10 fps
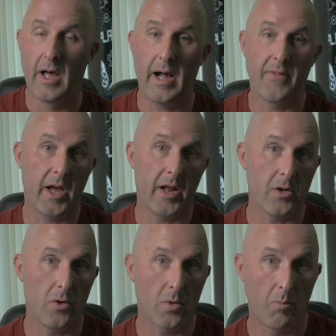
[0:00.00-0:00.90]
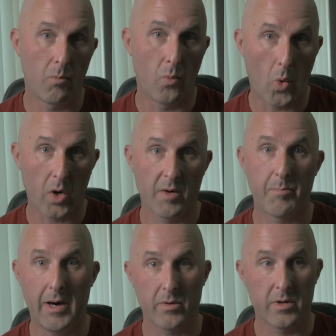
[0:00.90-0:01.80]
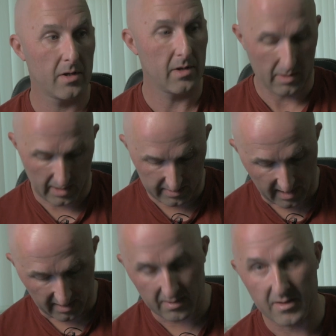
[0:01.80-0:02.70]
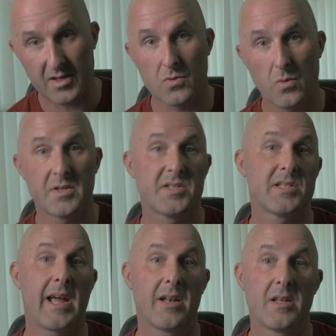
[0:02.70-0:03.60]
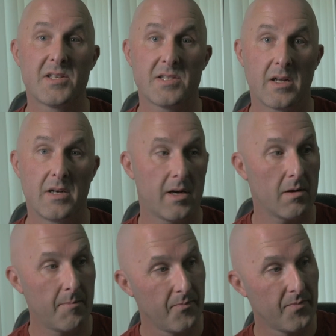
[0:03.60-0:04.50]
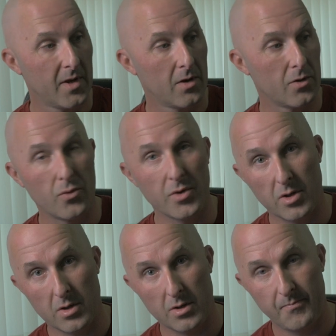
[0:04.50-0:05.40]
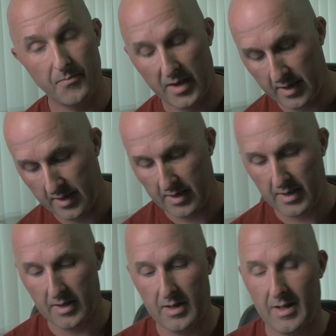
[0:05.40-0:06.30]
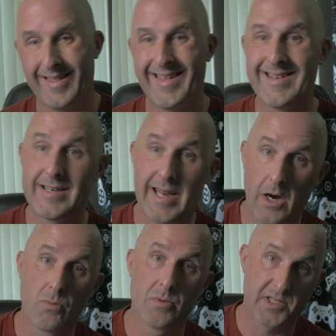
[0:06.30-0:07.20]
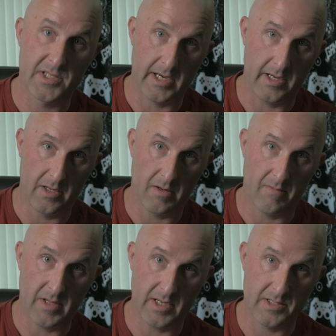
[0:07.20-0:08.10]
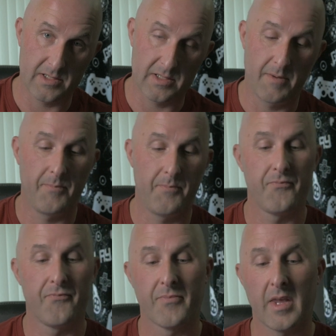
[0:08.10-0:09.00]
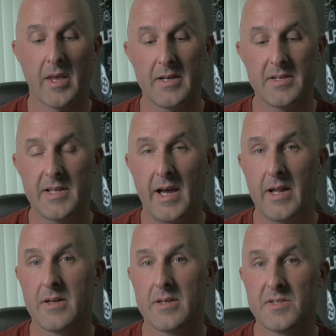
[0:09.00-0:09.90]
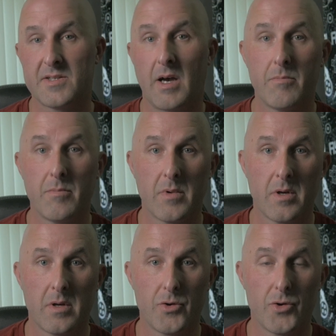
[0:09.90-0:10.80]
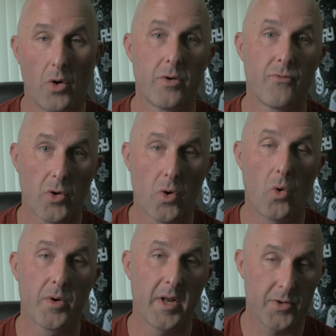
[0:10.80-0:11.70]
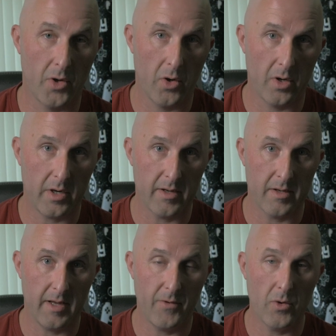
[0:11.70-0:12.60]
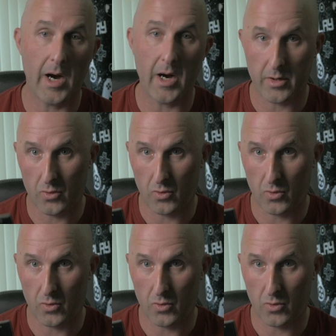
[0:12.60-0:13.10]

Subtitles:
and then you can walk about, and then this will send the signal to here. The downside of this is that some don't record internally. If you are going to